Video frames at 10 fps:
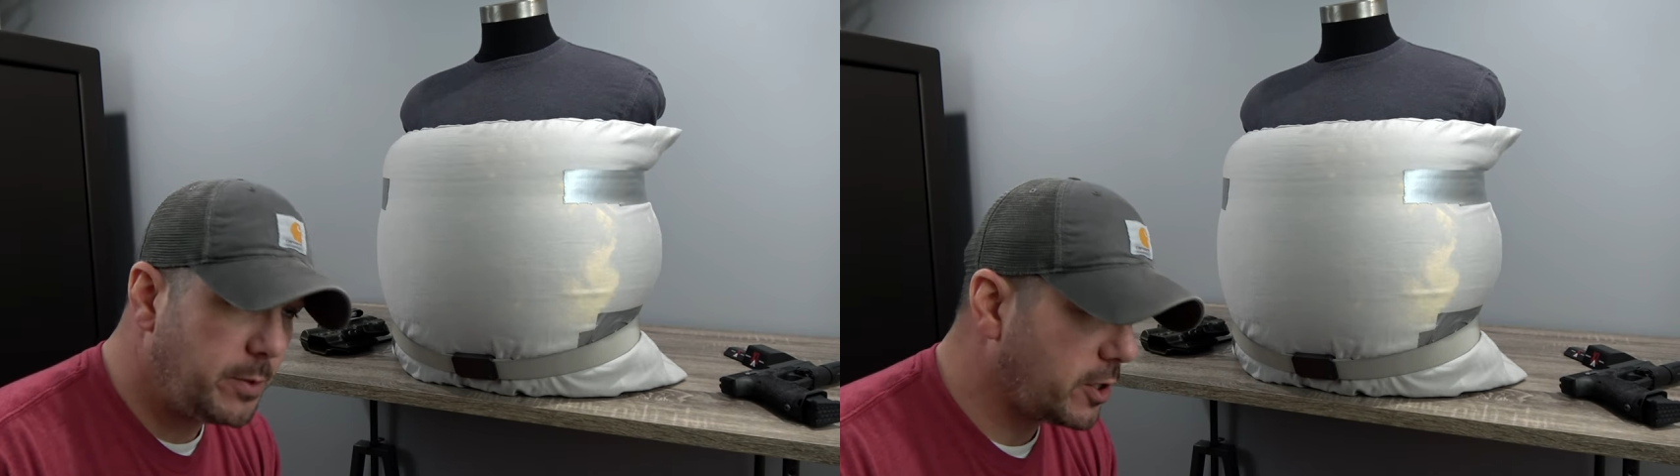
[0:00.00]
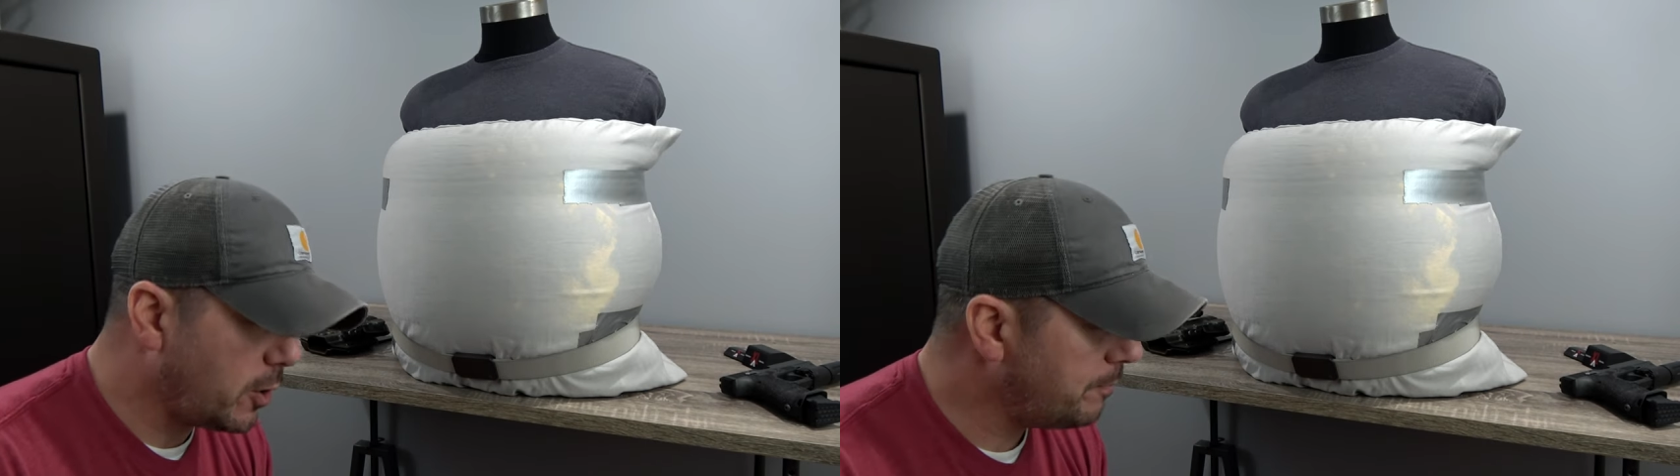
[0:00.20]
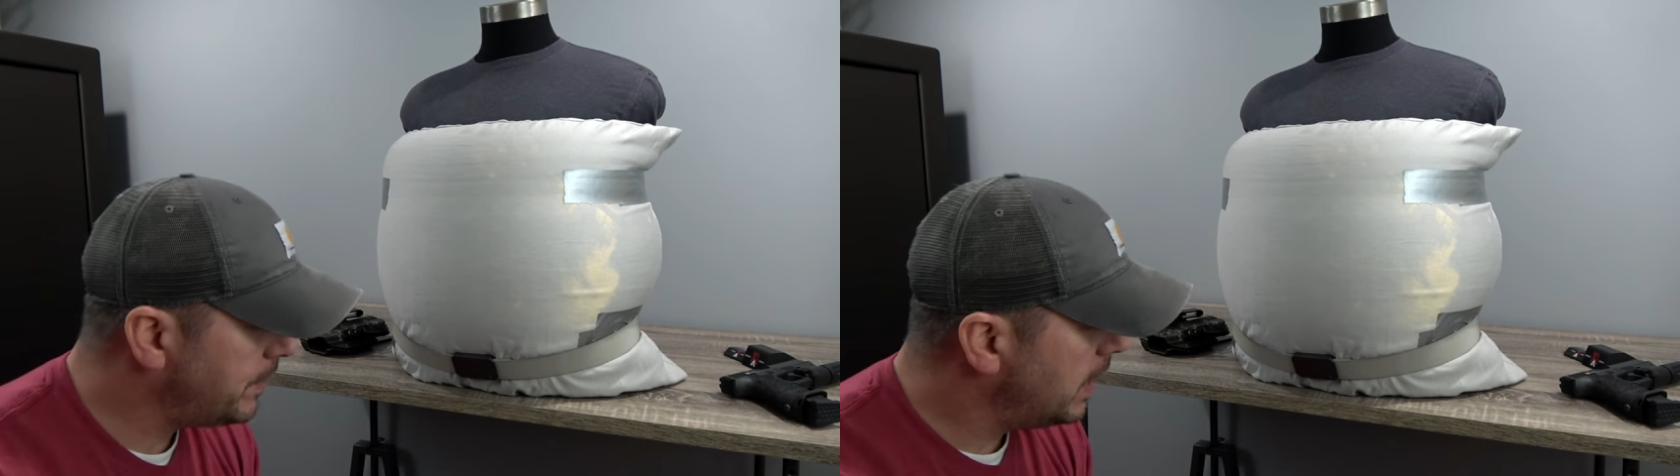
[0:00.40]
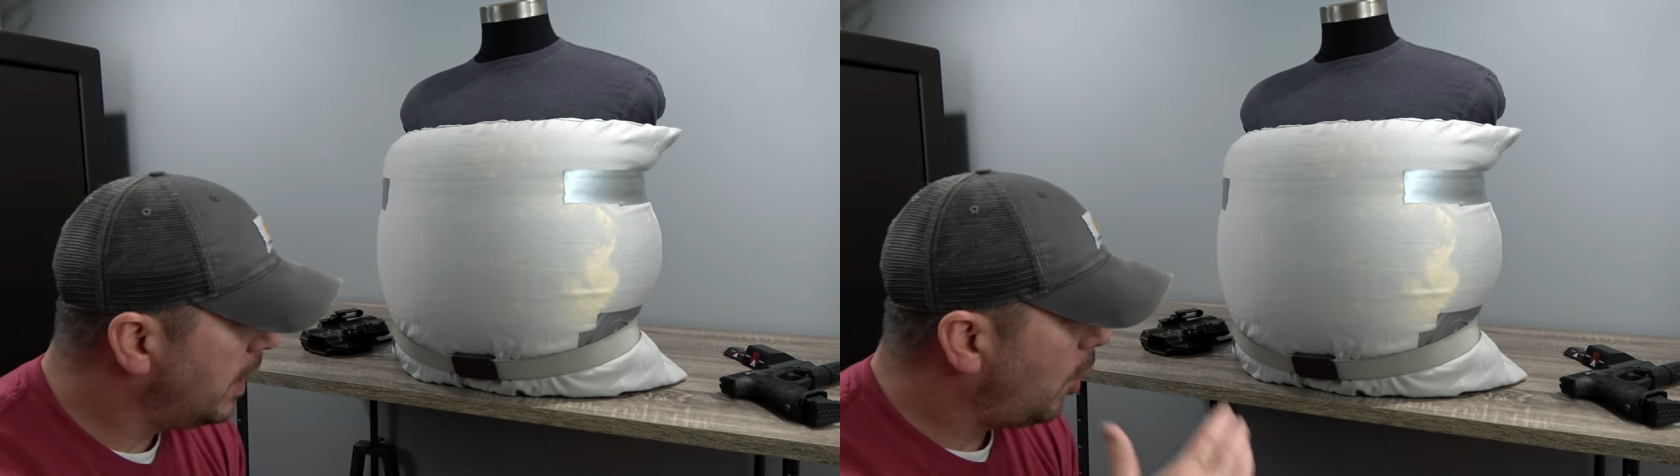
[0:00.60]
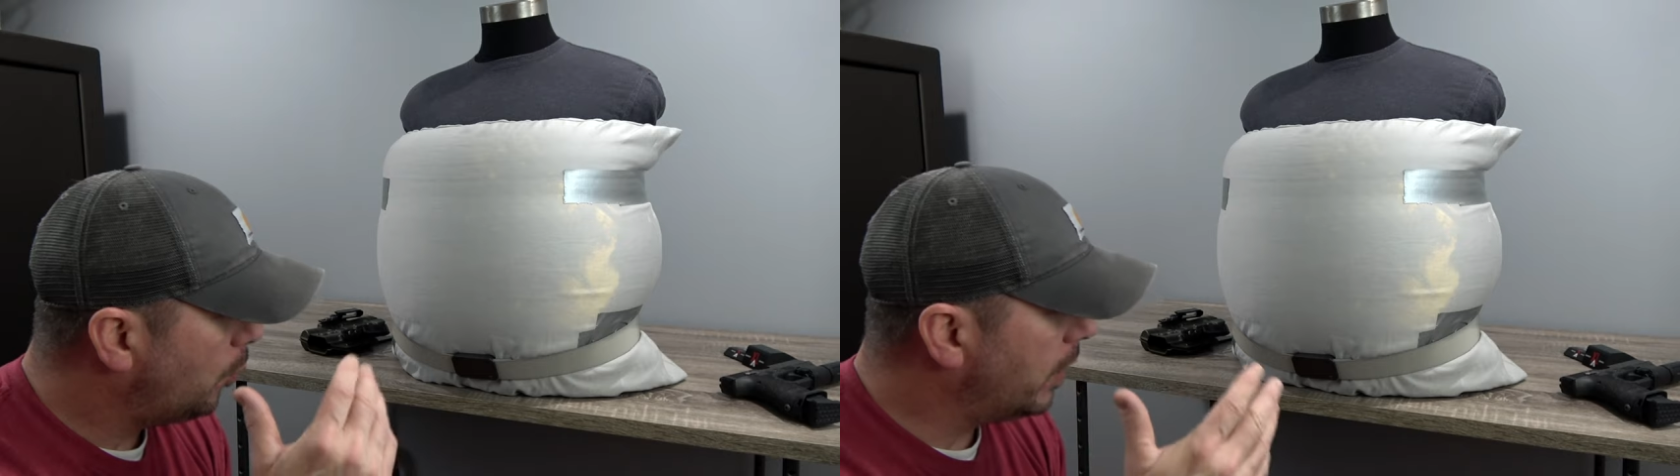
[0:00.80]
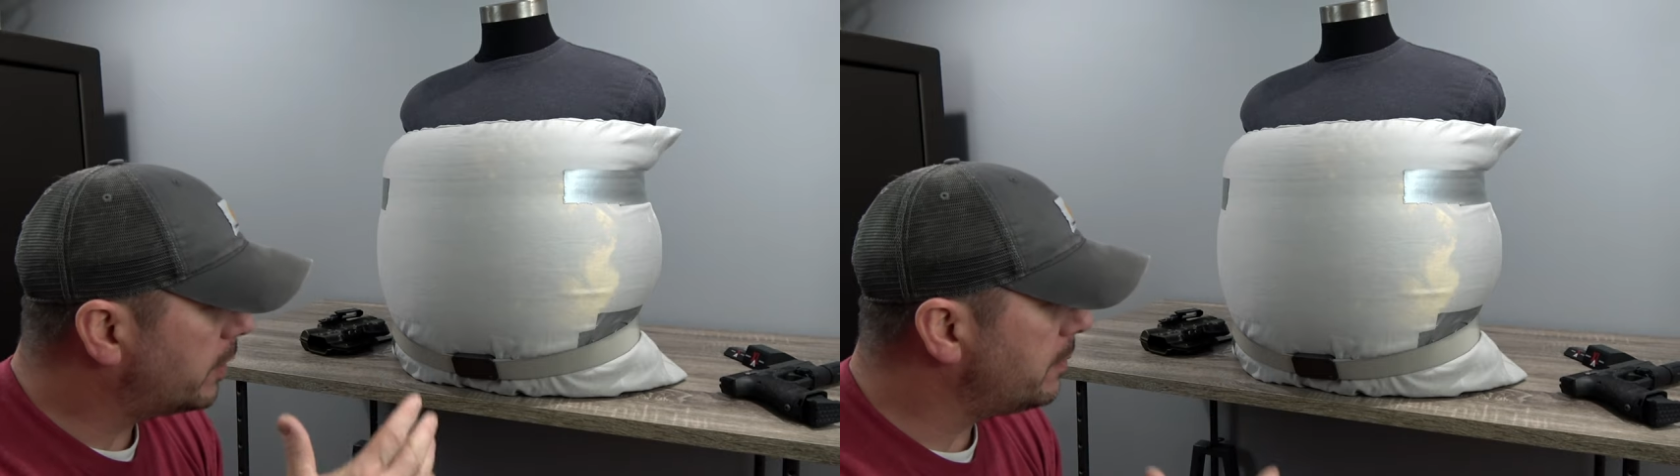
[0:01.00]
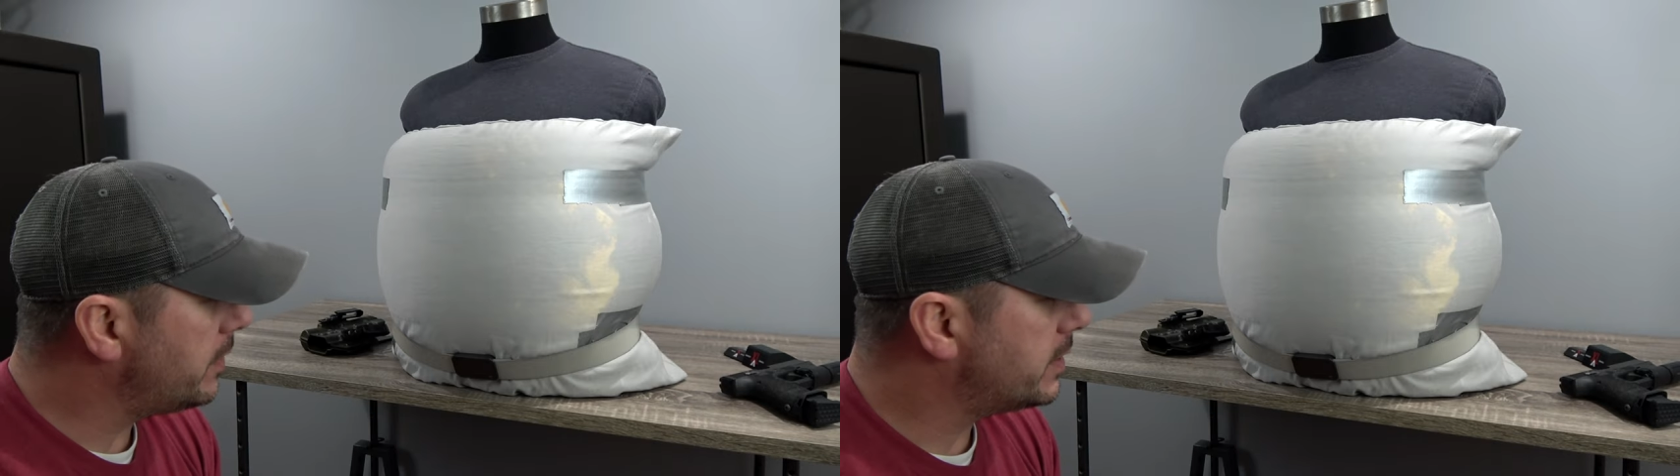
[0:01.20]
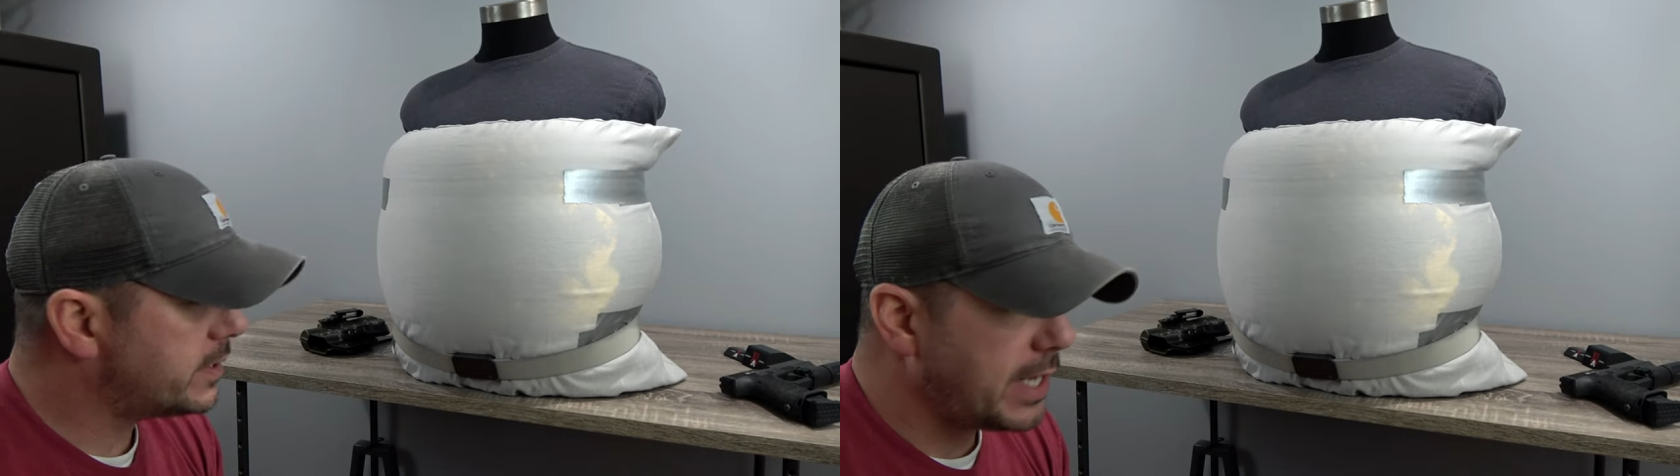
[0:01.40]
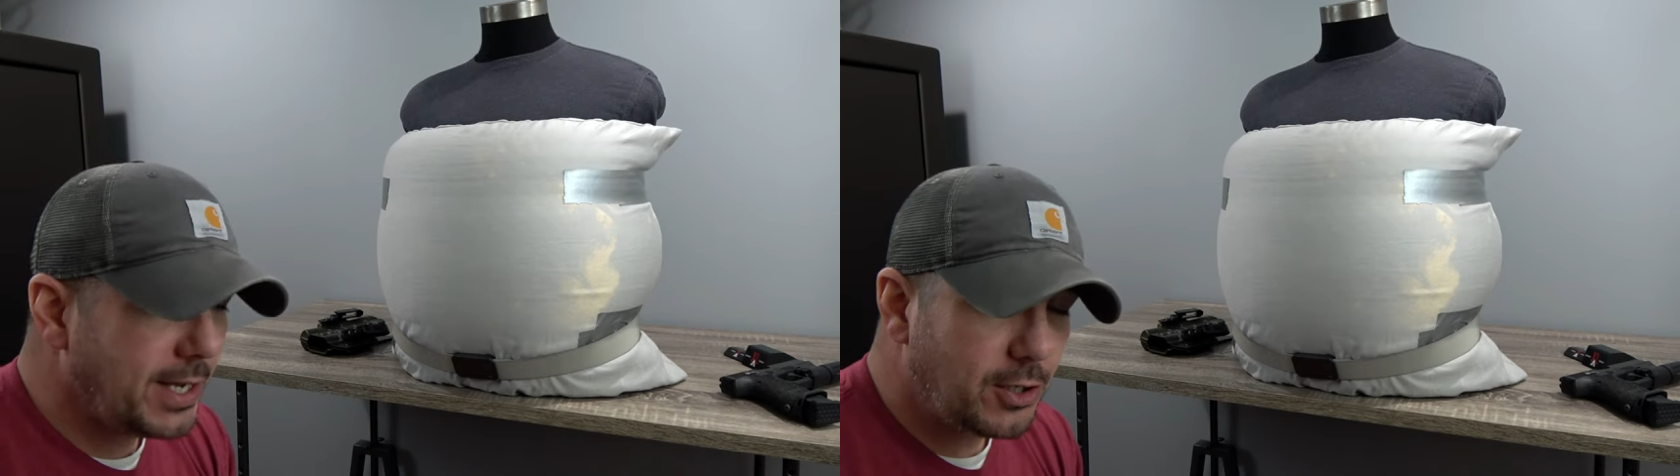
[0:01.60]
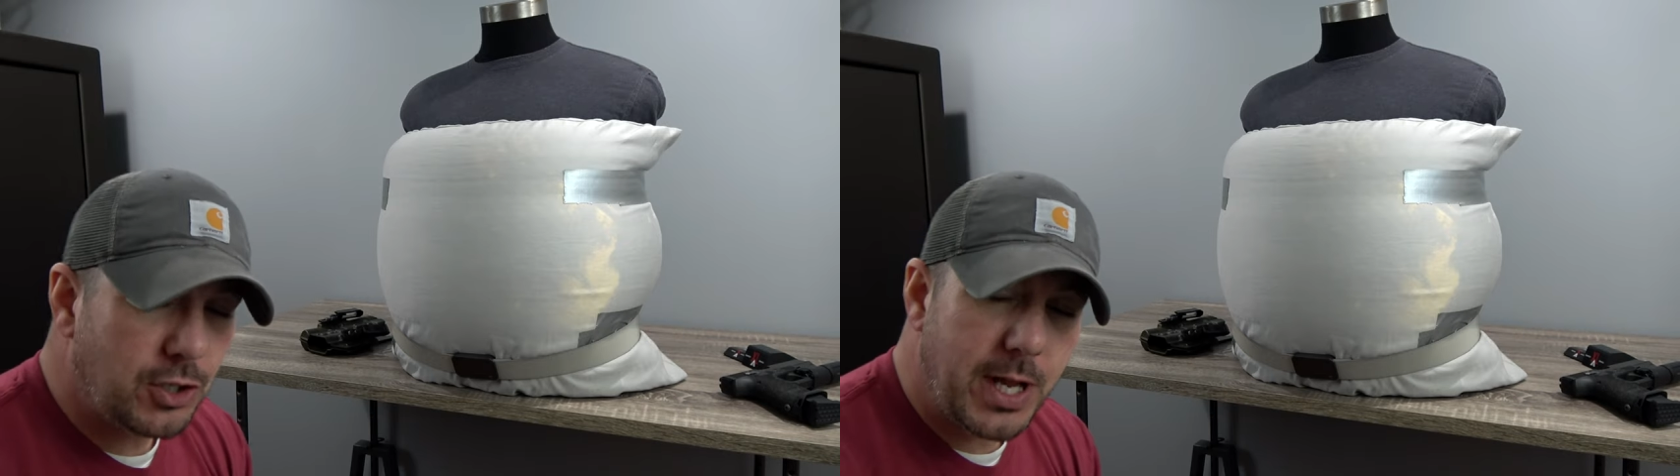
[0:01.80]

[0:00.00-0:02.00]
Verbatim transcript: So welcome to the stage,